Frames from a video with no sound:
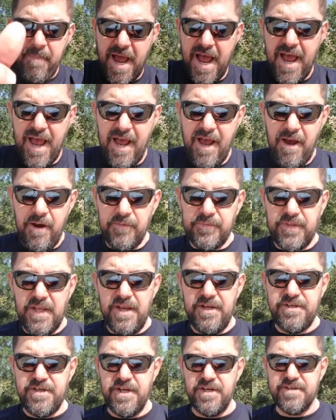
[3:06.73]
out
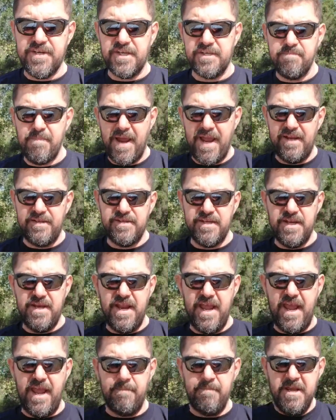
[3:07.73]
in Jesus' mighty
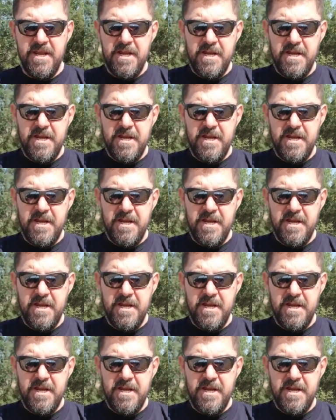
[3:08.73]
name.